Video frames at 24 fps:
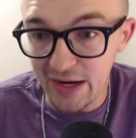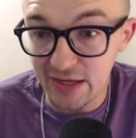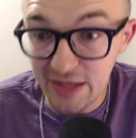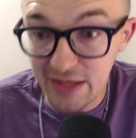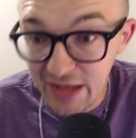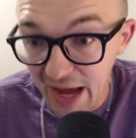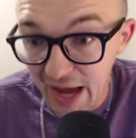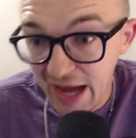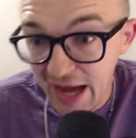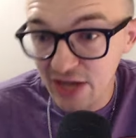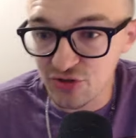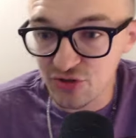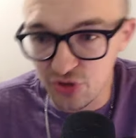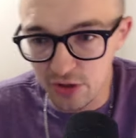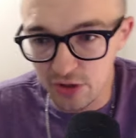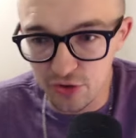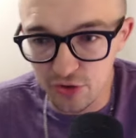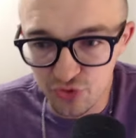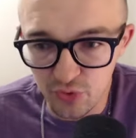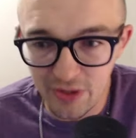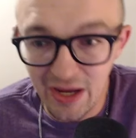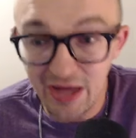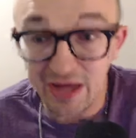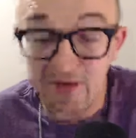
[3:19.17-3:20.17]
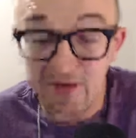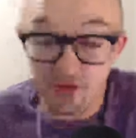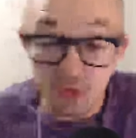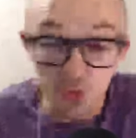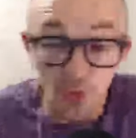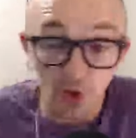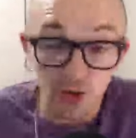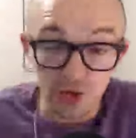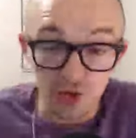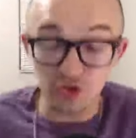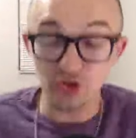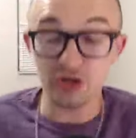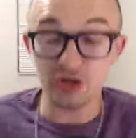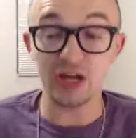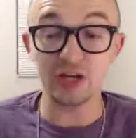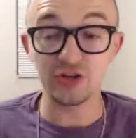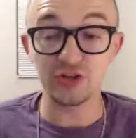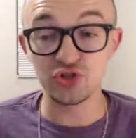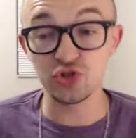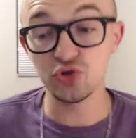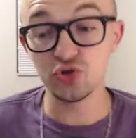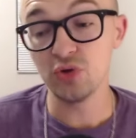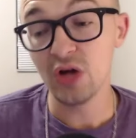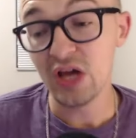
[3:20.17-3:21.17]
to Cash Trader. So, again, if you are looking
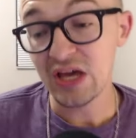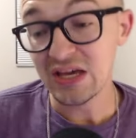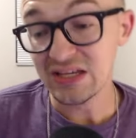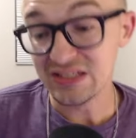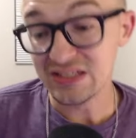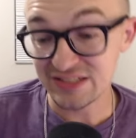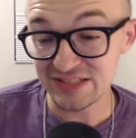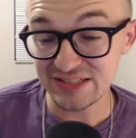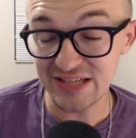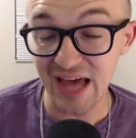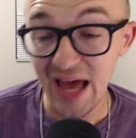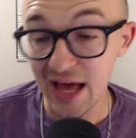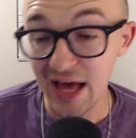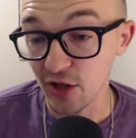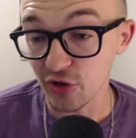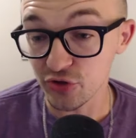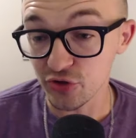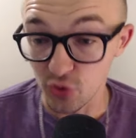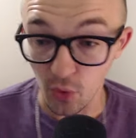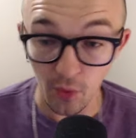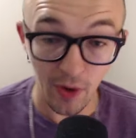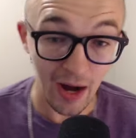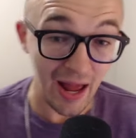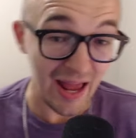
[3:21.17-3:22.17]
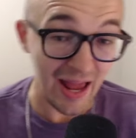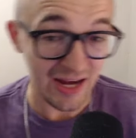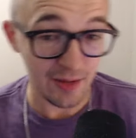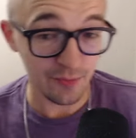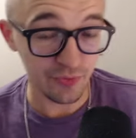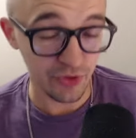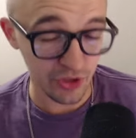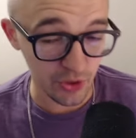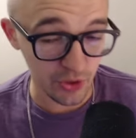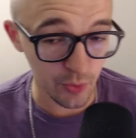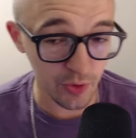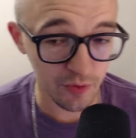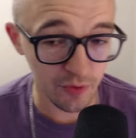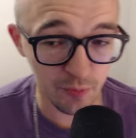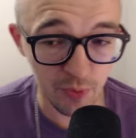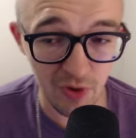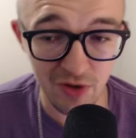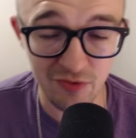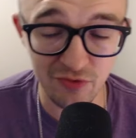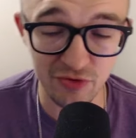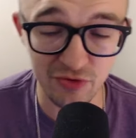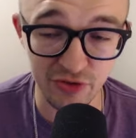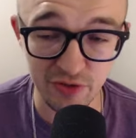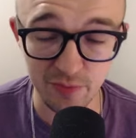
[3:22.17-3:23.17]
to sell your items and you would have
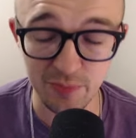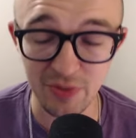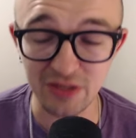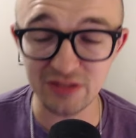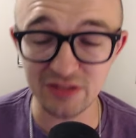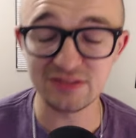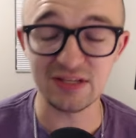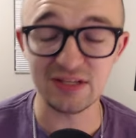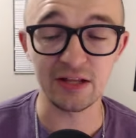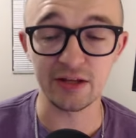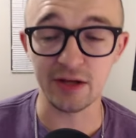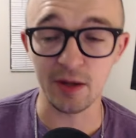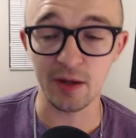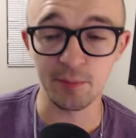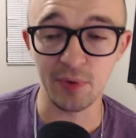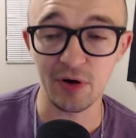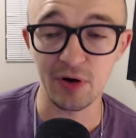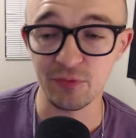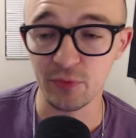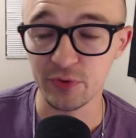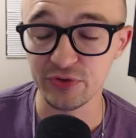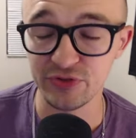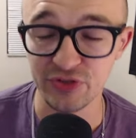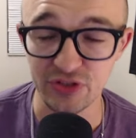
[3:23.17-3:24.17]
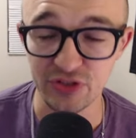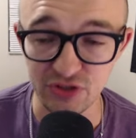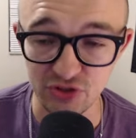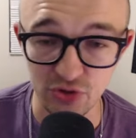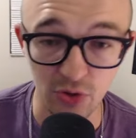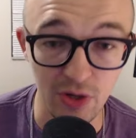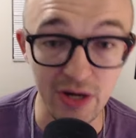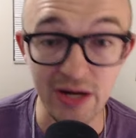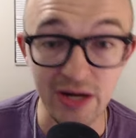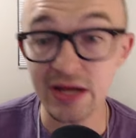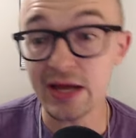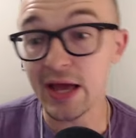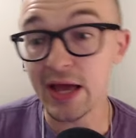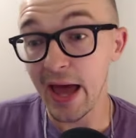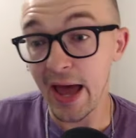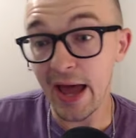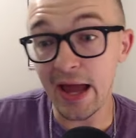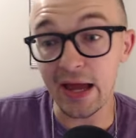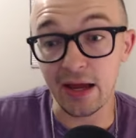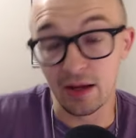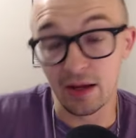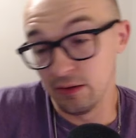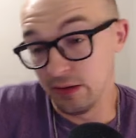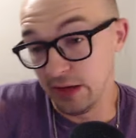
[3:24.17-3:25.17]
previously been selling on Buff163,
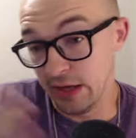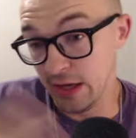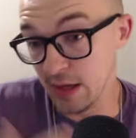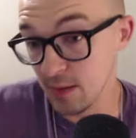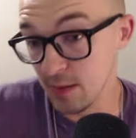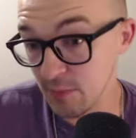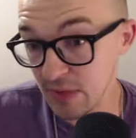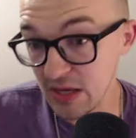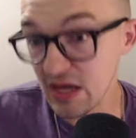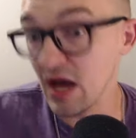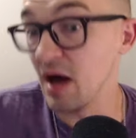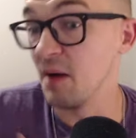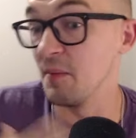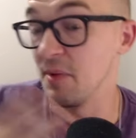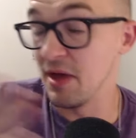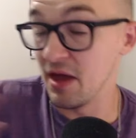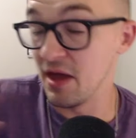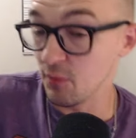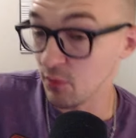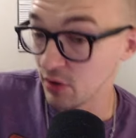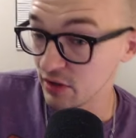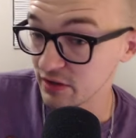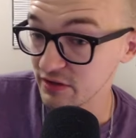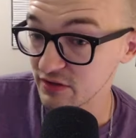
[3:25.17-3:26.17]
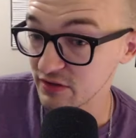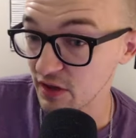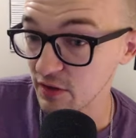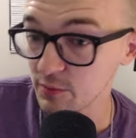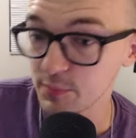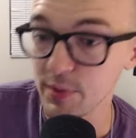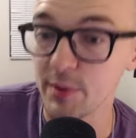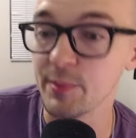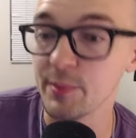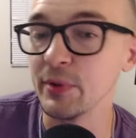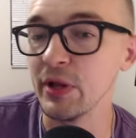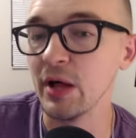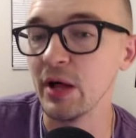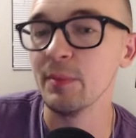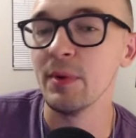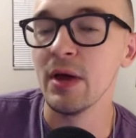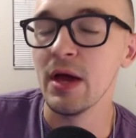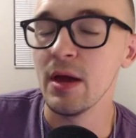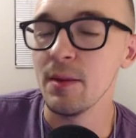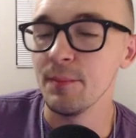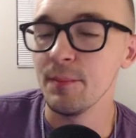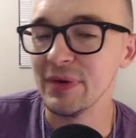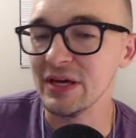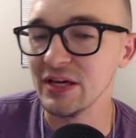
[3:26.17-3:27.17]
hey, hit me up, hit one of these other people up
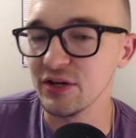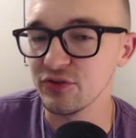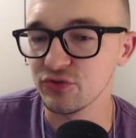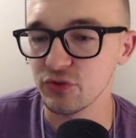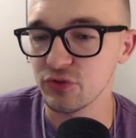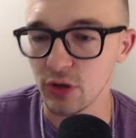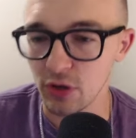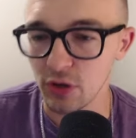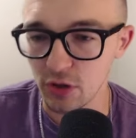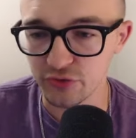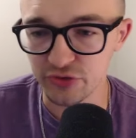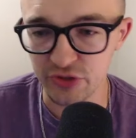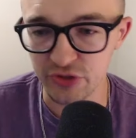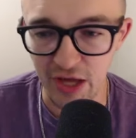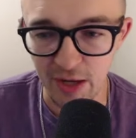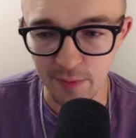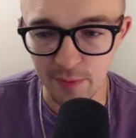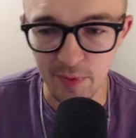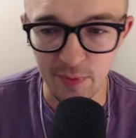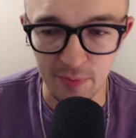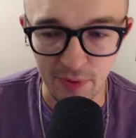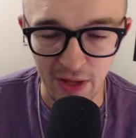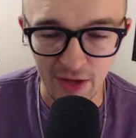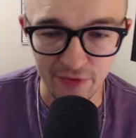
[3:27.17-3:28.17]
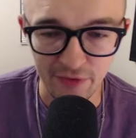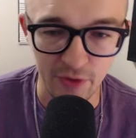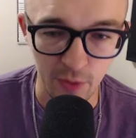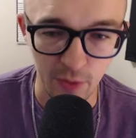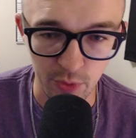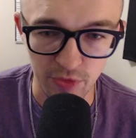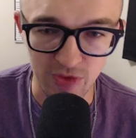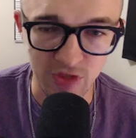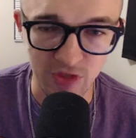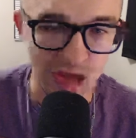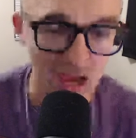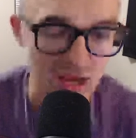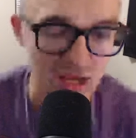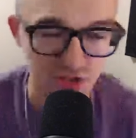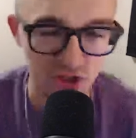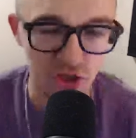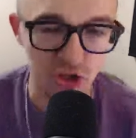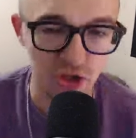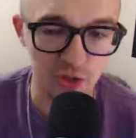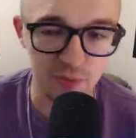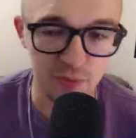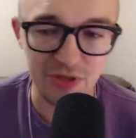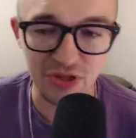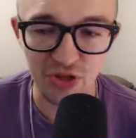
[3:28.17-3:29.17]
because there is a lot of people out there with cash that are
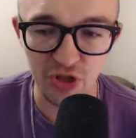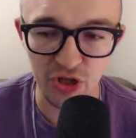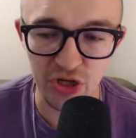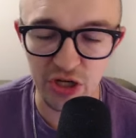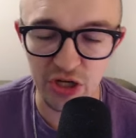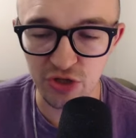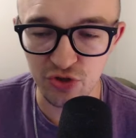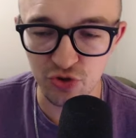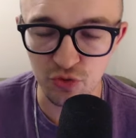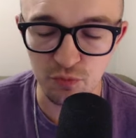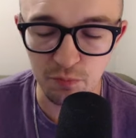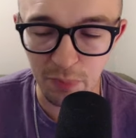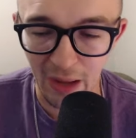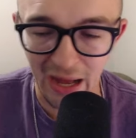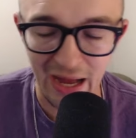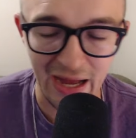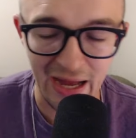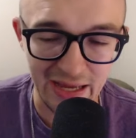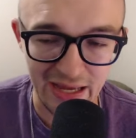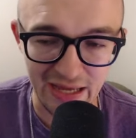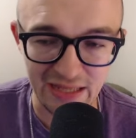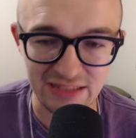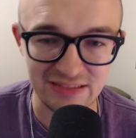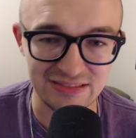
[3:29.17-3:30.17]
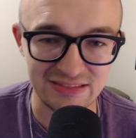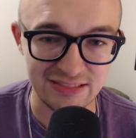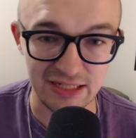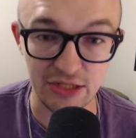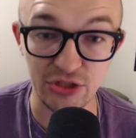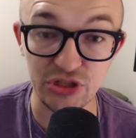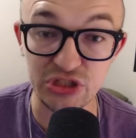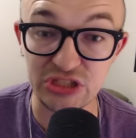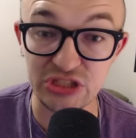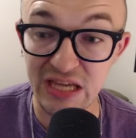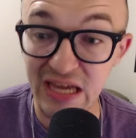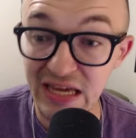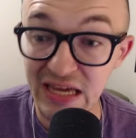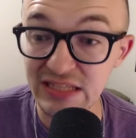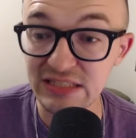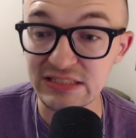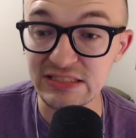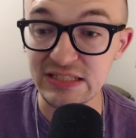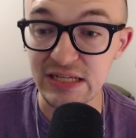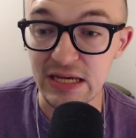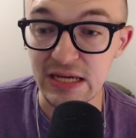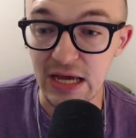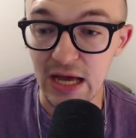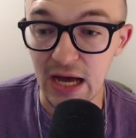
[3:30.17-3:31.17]
going to be looking to buy and sell
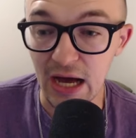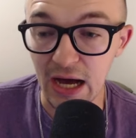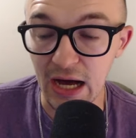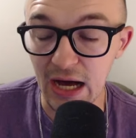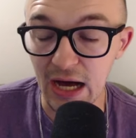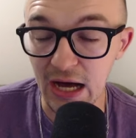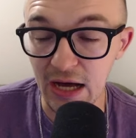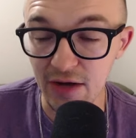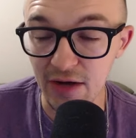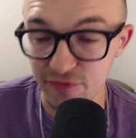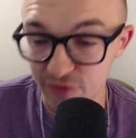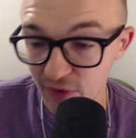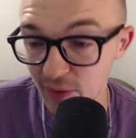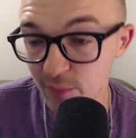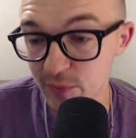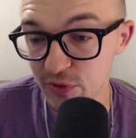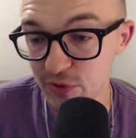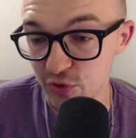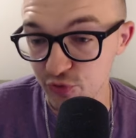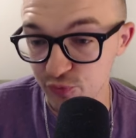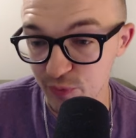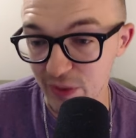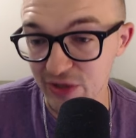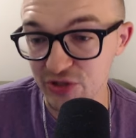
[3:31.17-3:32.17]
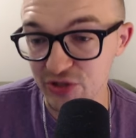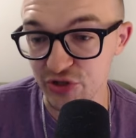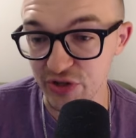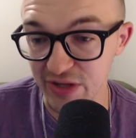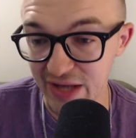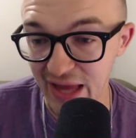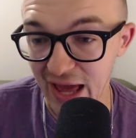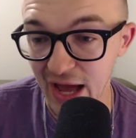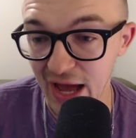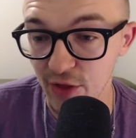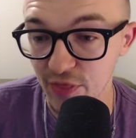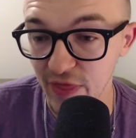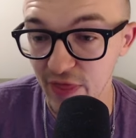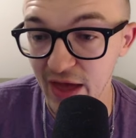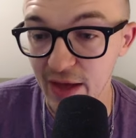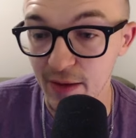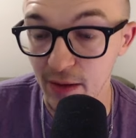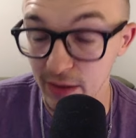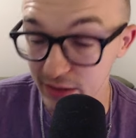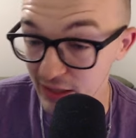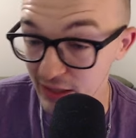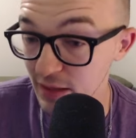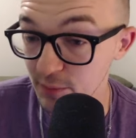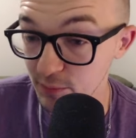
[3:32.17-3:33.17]
skins uh, from you, especially now that,
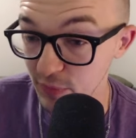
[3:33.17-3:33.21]
again,